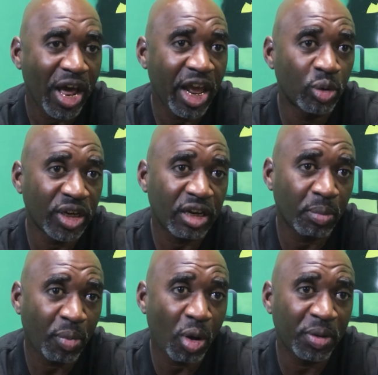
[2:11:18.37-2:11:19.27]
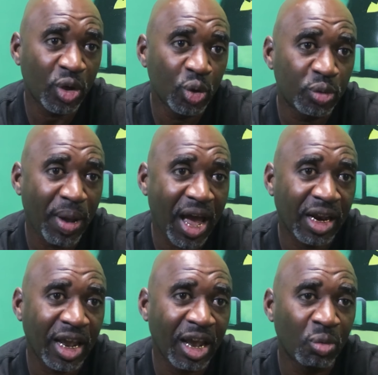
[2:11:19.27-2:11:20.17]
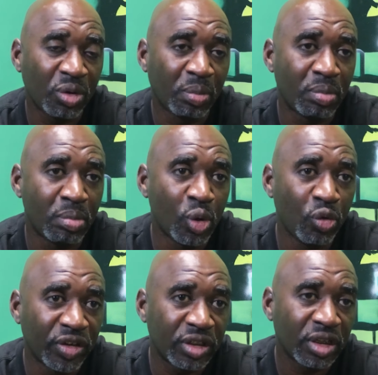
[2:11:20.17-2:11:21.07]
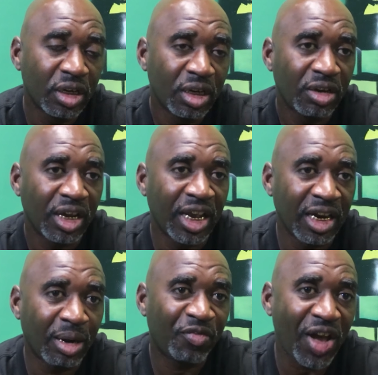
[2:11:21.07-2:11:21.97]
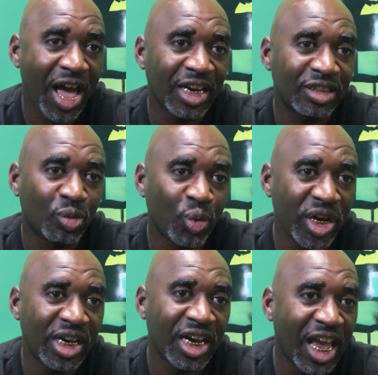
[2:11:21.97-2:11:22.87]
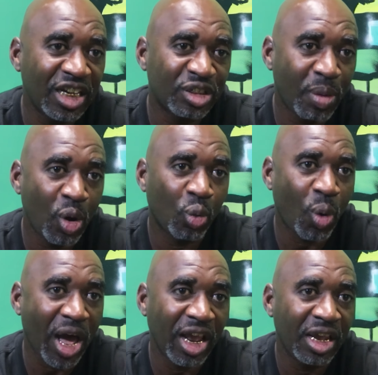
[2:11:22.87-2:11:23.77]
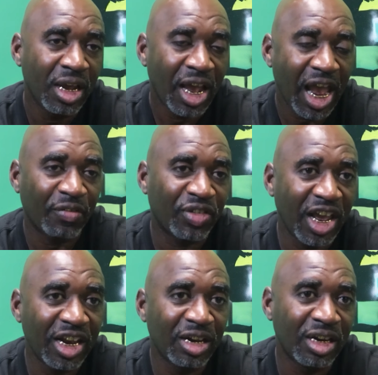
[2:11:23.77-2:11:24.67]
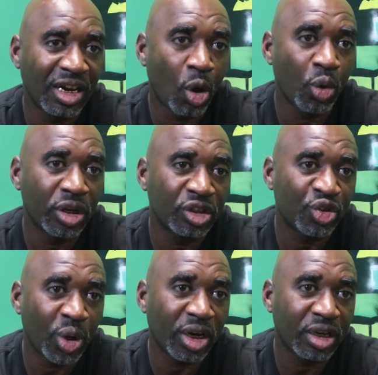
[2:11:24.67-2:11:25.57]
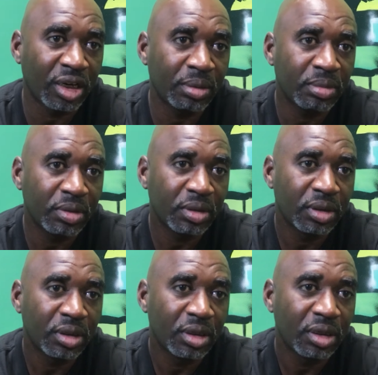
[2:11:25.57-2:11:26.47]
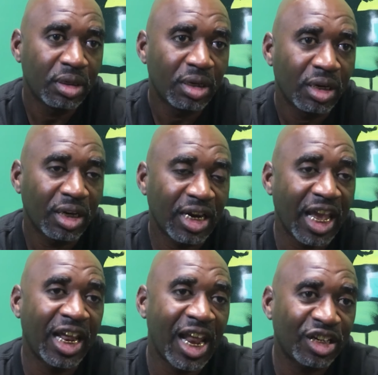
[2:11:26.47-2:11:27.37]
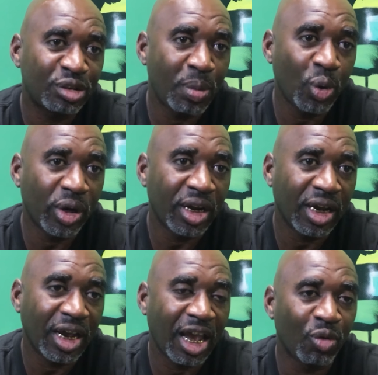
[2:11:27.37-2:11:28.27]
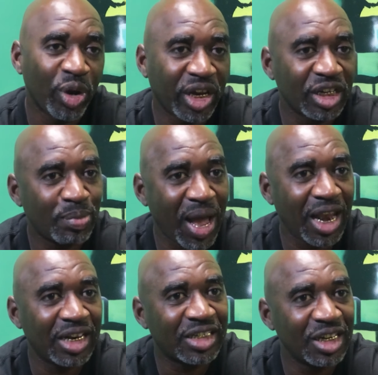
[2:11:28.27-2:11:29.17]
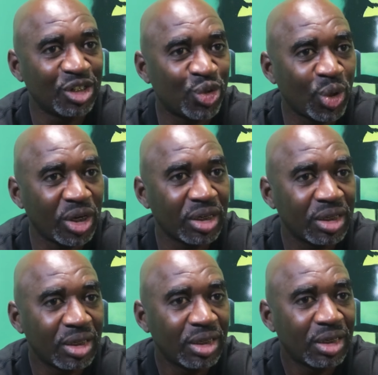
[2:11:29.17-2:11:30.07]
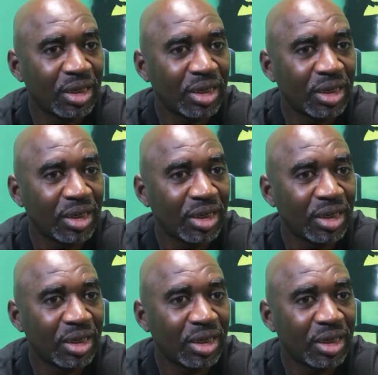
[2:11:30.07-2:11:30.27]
while they was at the barbecue spot. And the movers end up finding some weed and they smoke. while they, after they done loaded the truck up, they in there smoking and Rickey Smiley see the truck